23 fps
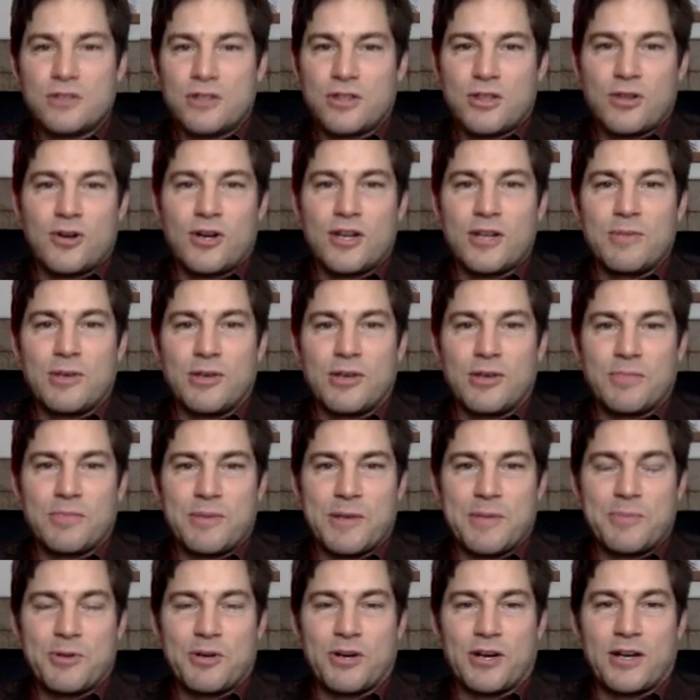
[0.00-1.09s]
30 million
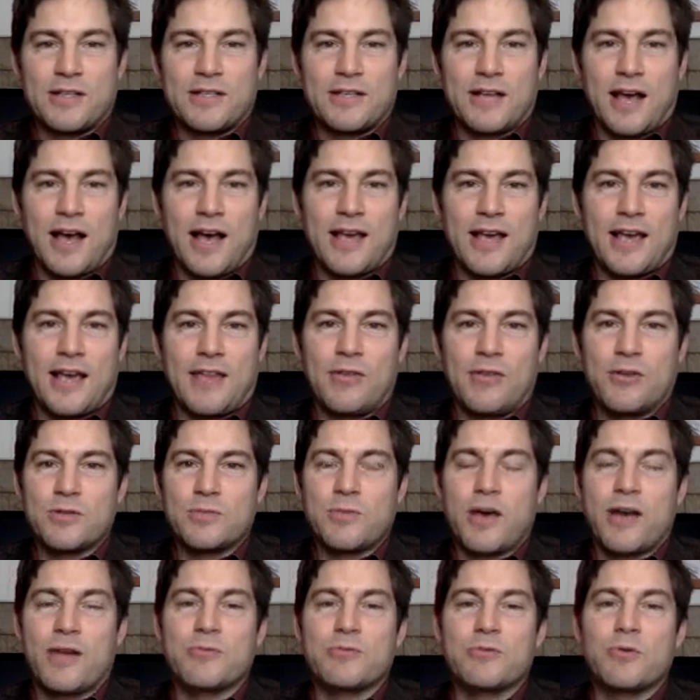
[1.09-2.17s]
people are going to die, and those
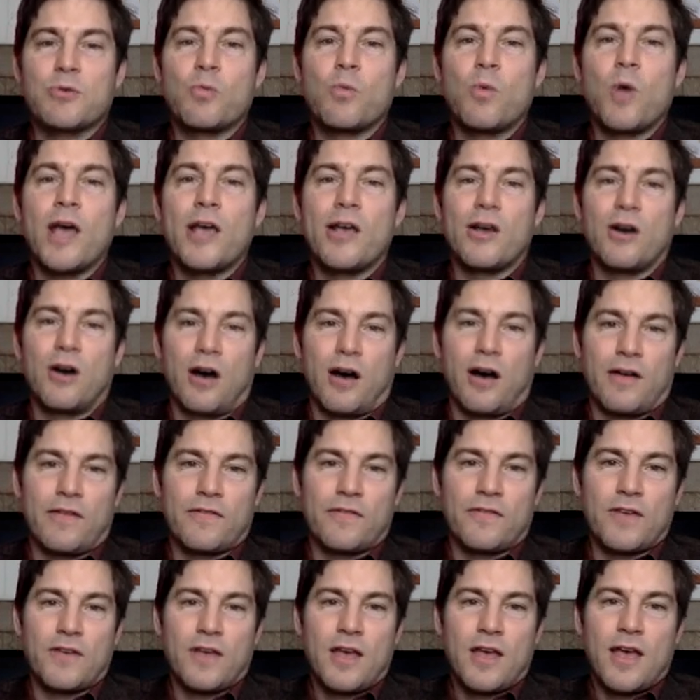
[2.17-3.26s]
models are way off
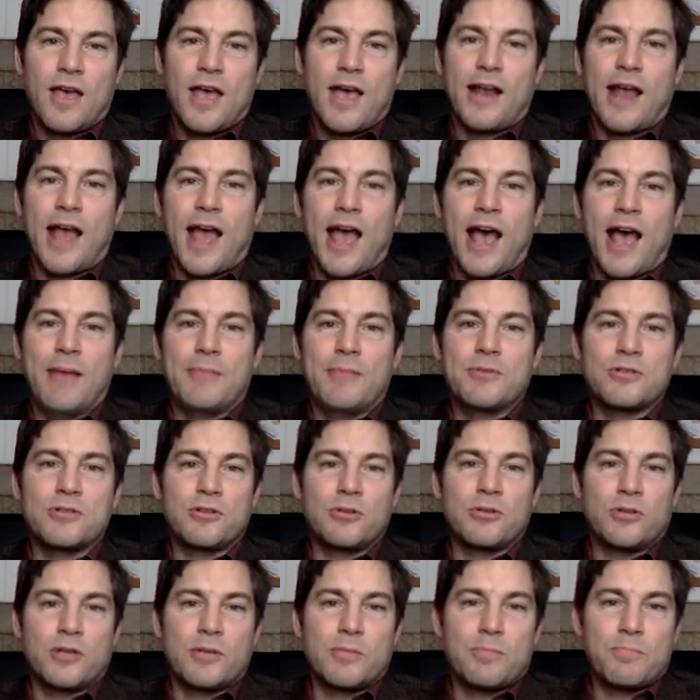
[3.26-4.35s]
and
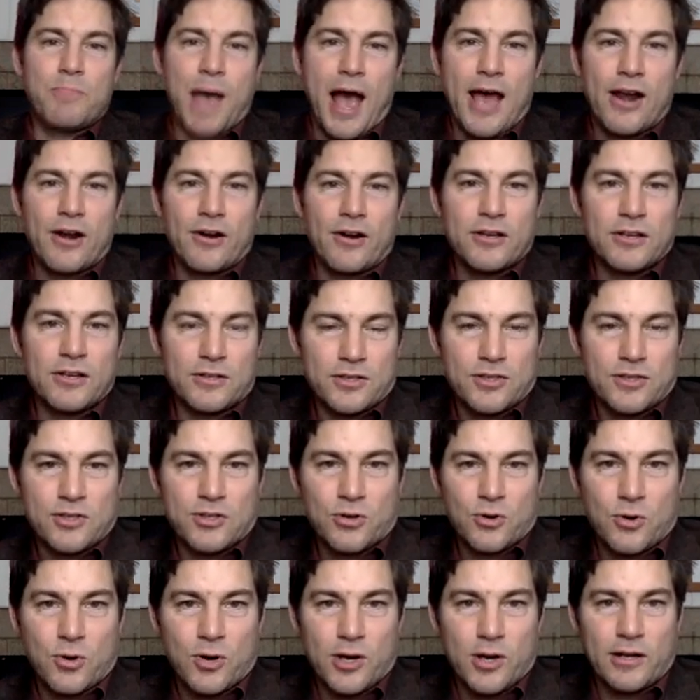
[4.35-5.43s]
absolutely battered and
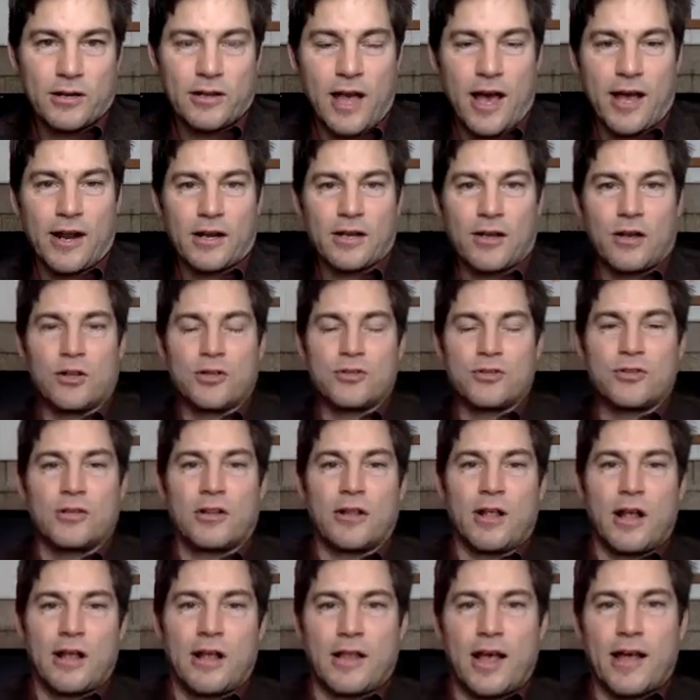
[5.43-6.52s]
destroyed a lot
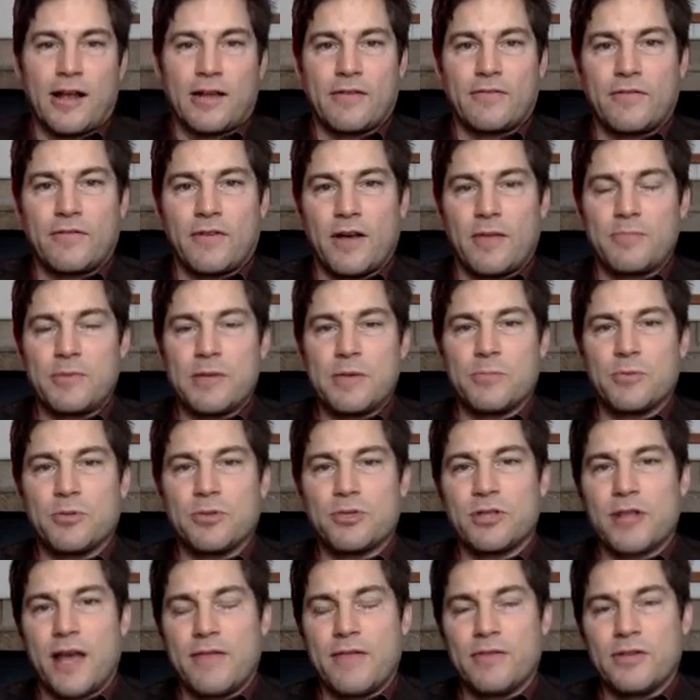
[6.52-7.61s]
of
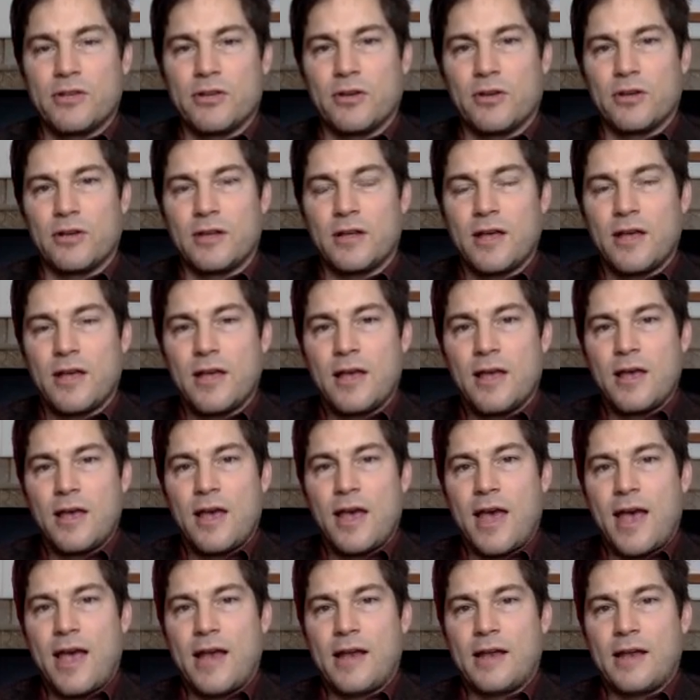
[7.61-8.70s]
people's livelihood,
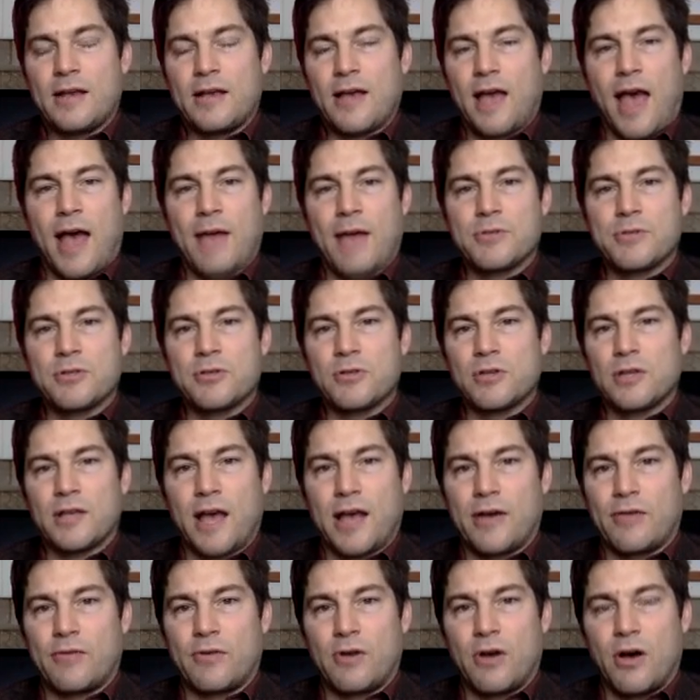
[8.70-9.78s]
and absolutely
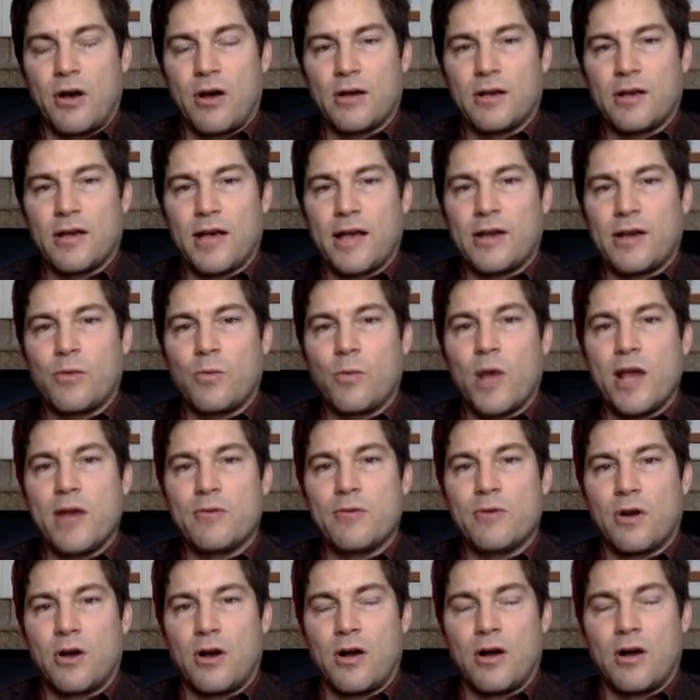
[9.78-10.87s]
got it way
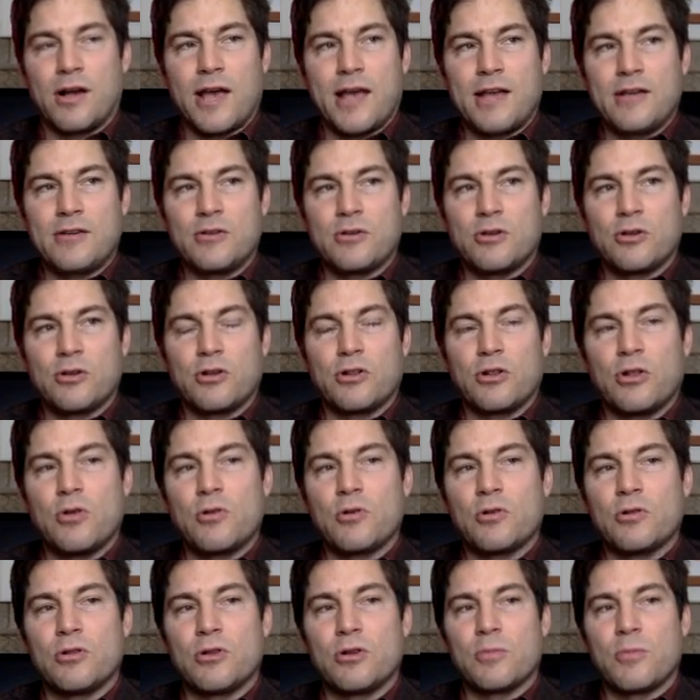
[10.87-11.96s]
wrong. And you
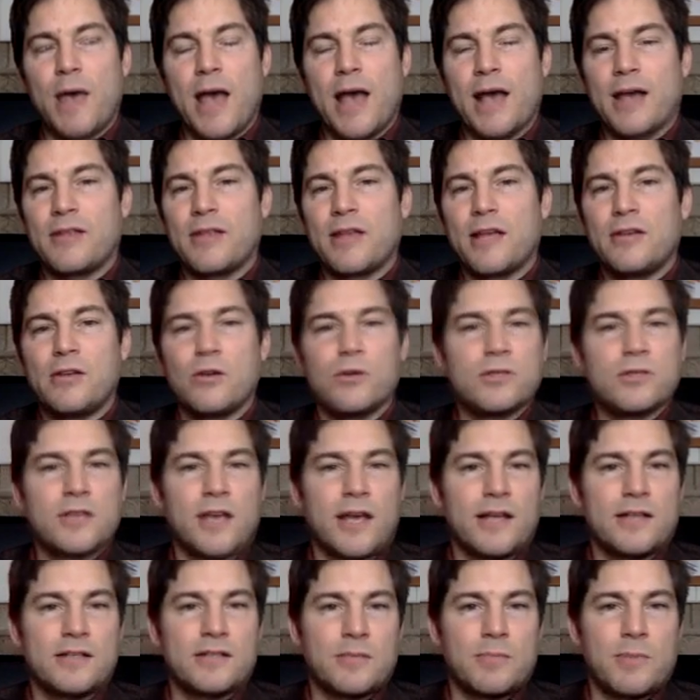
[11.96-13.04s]
look back, and they had no
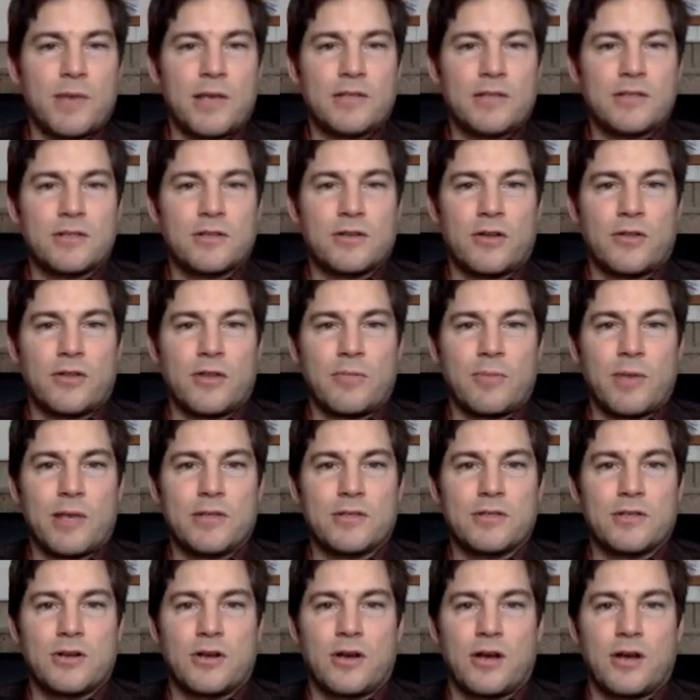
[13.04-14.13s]
science they based it on. They
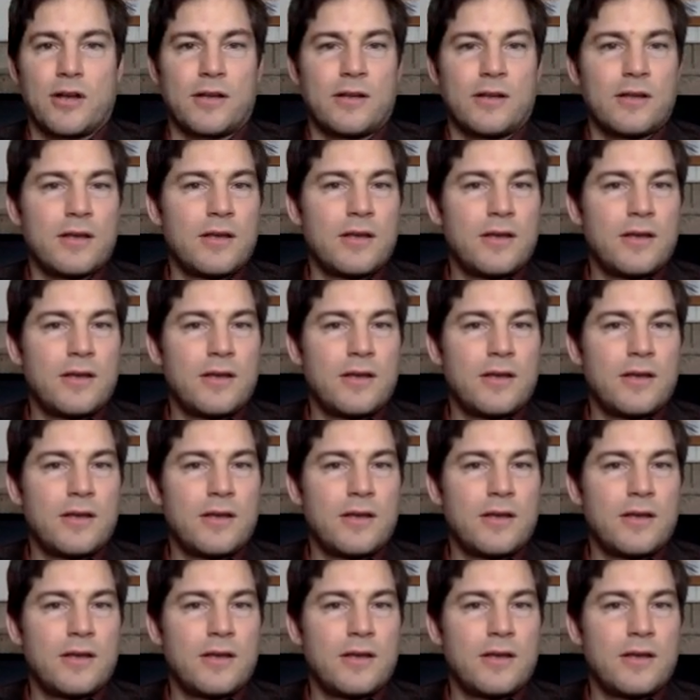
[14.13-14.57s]
based it on